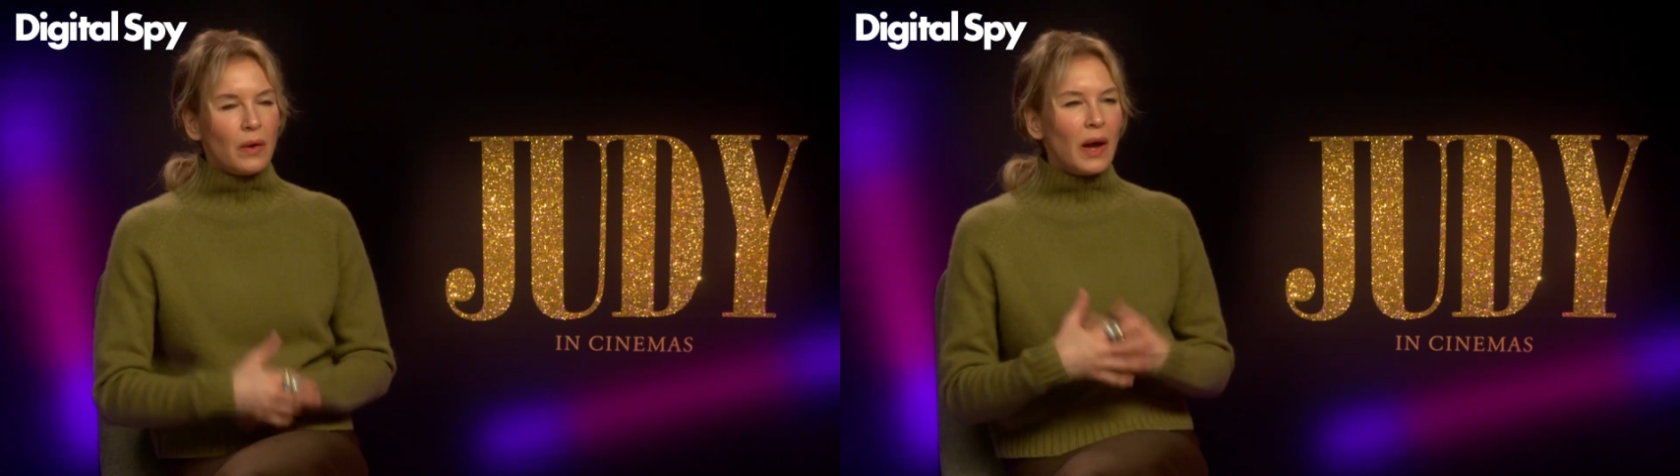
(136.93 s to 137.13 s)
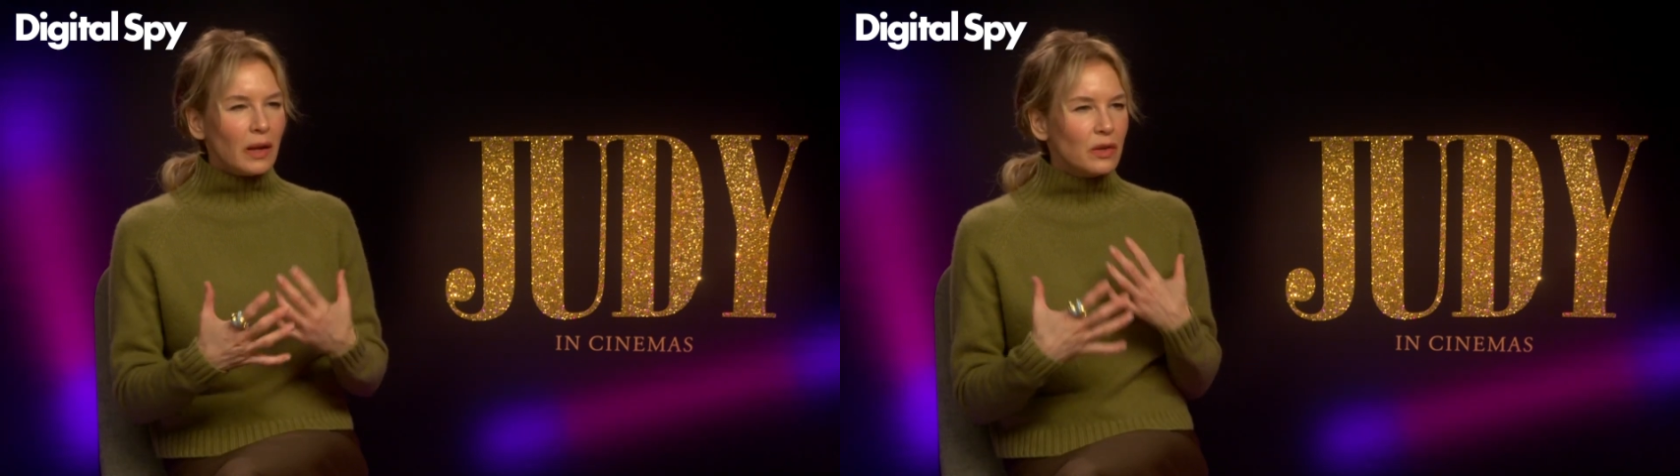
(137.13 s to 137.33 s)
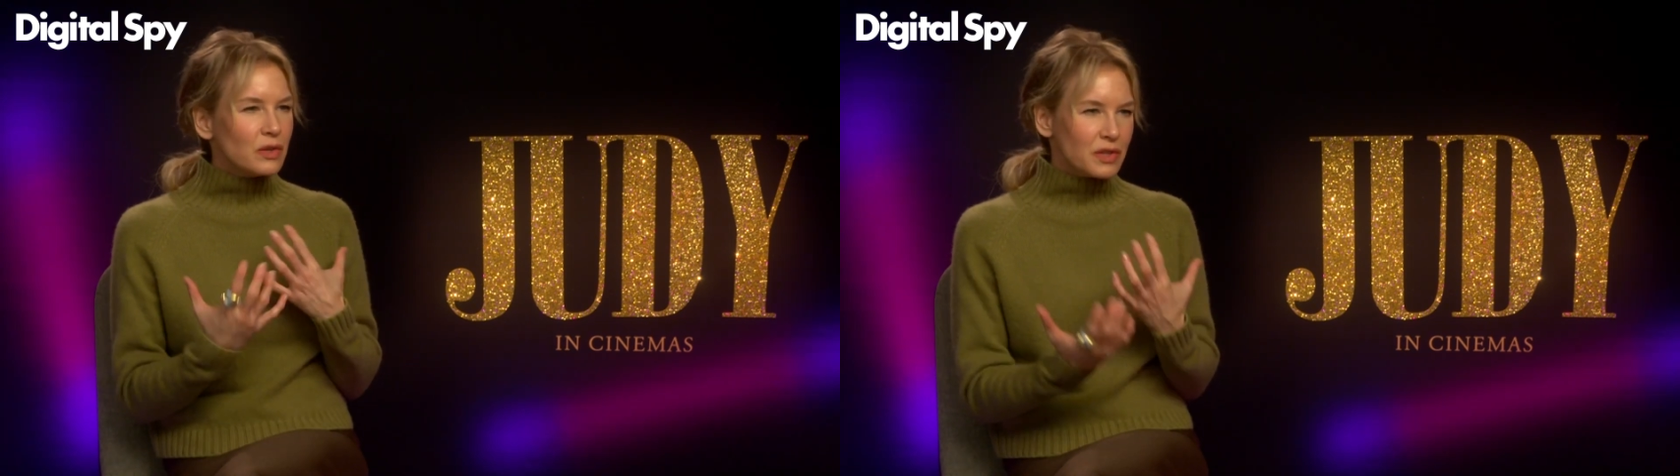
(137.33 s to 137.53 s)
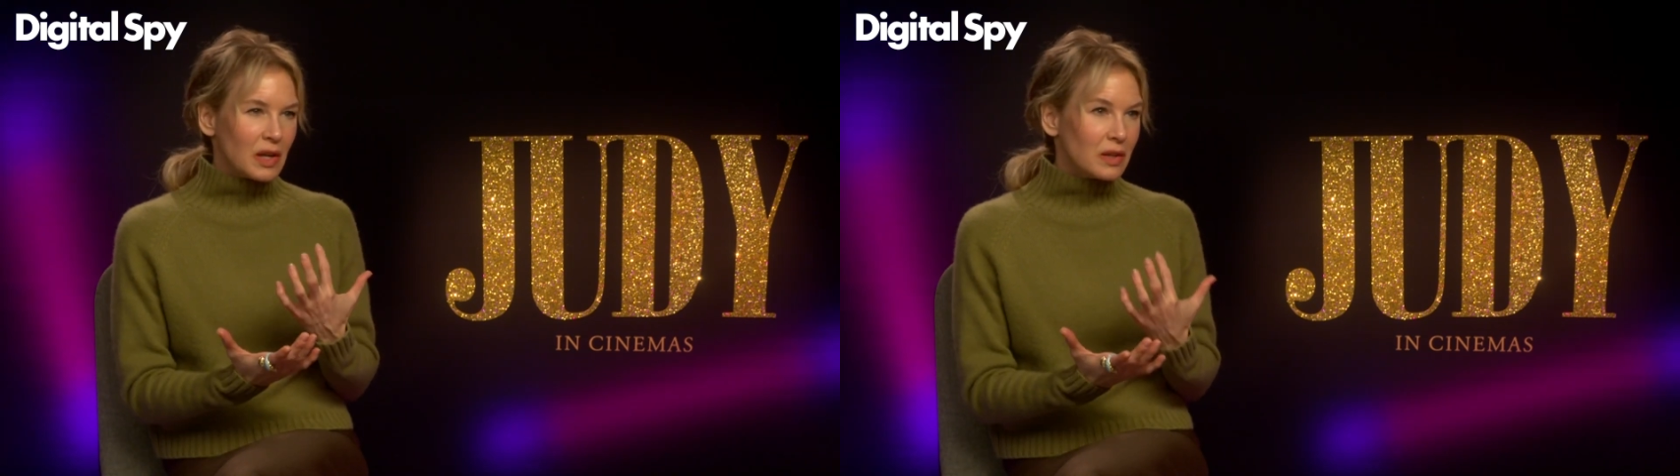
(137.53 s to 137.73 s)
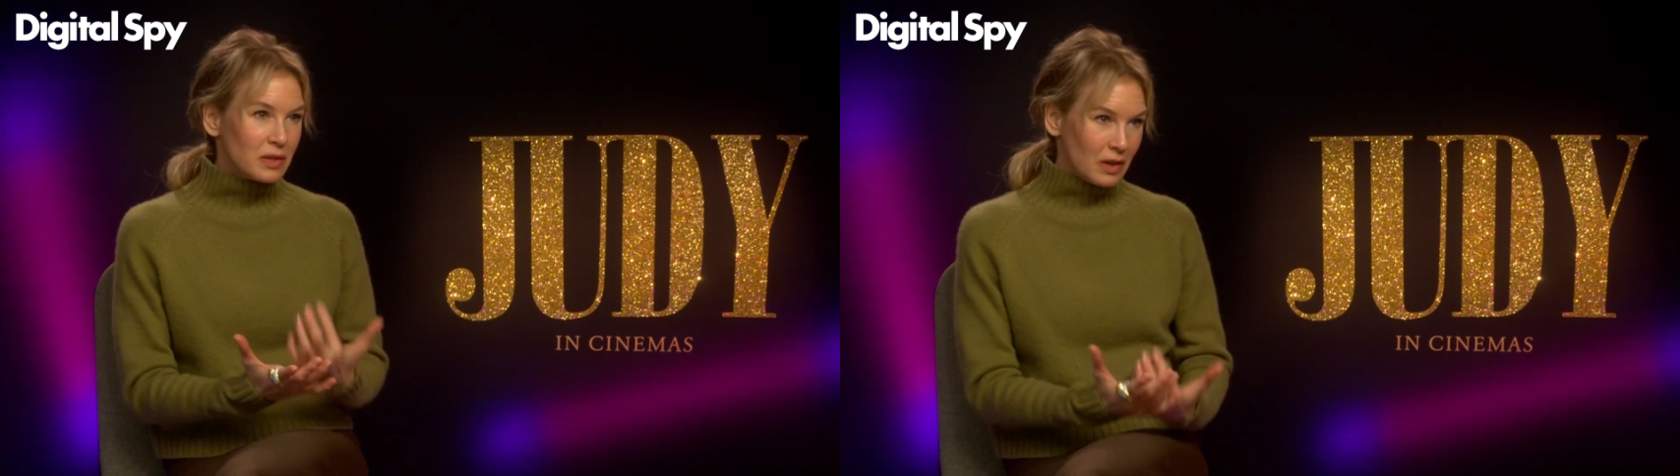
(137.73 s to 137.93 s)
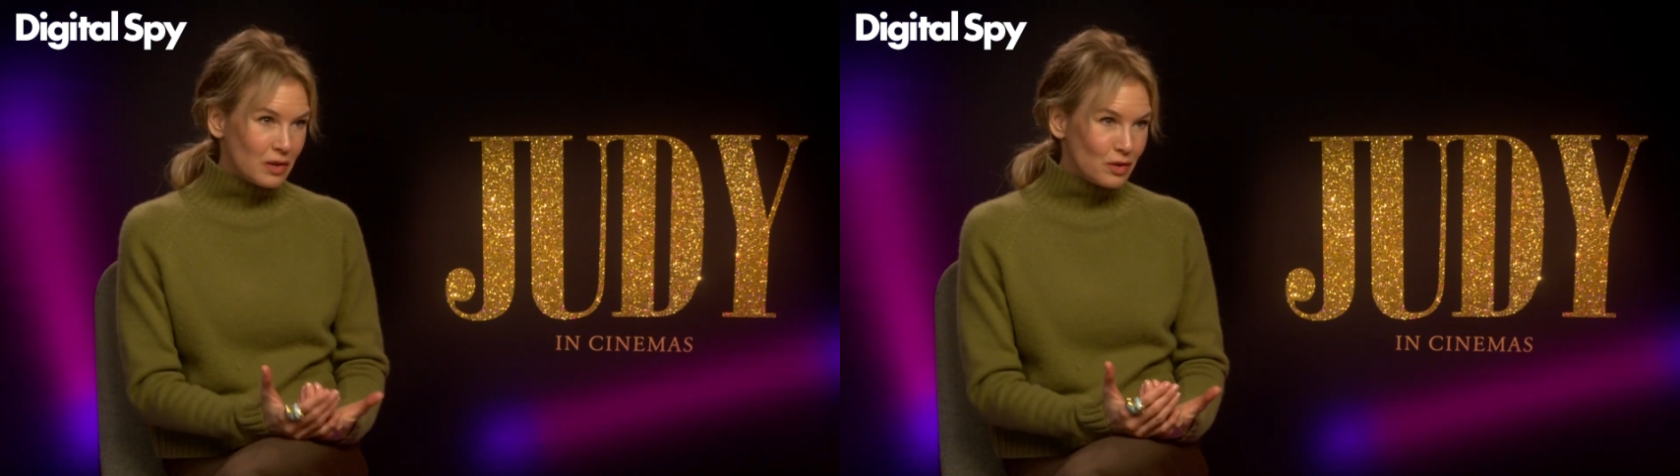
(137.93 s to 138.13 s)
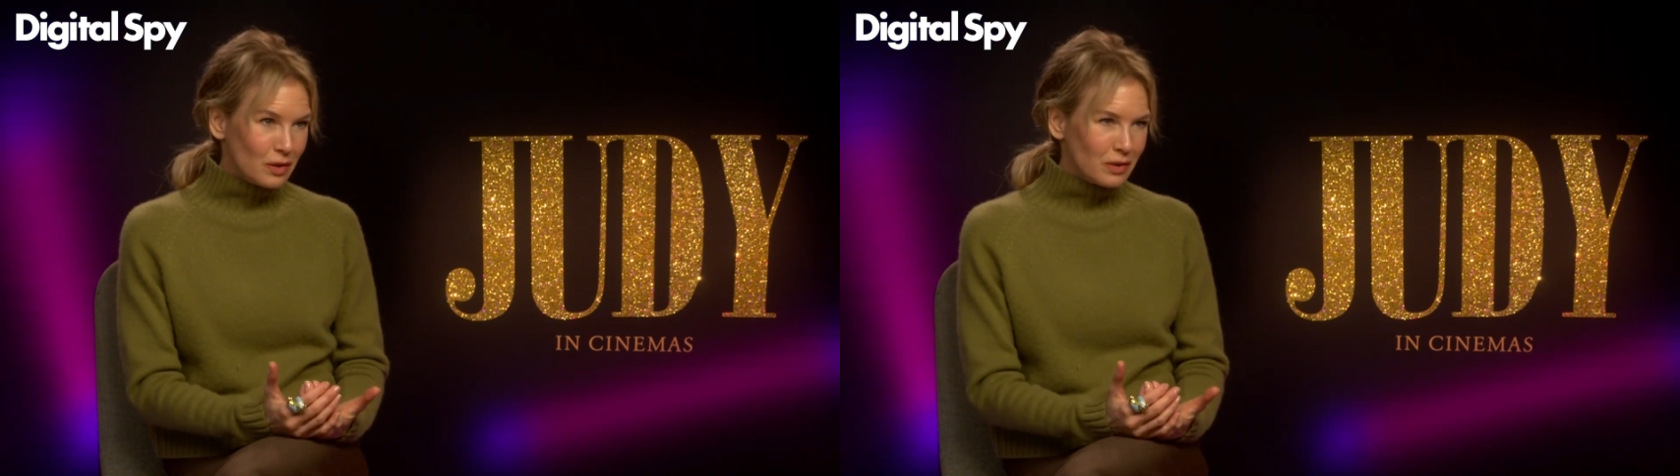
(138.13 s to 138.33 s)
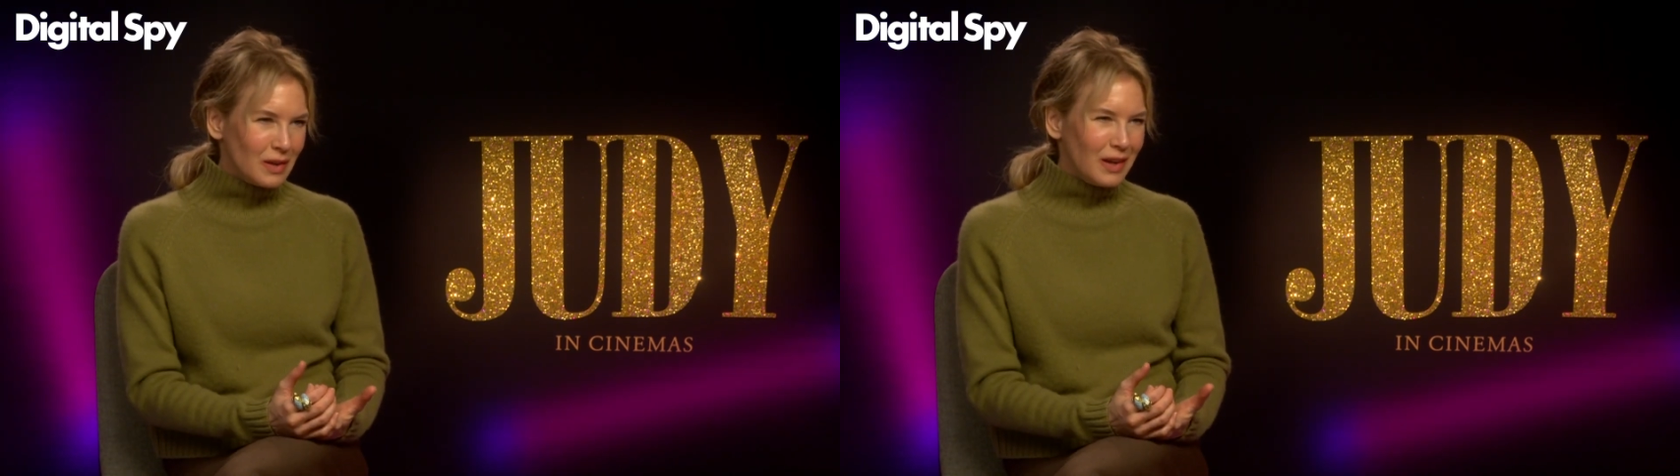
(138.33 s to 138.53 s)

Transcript: I understand a schedule,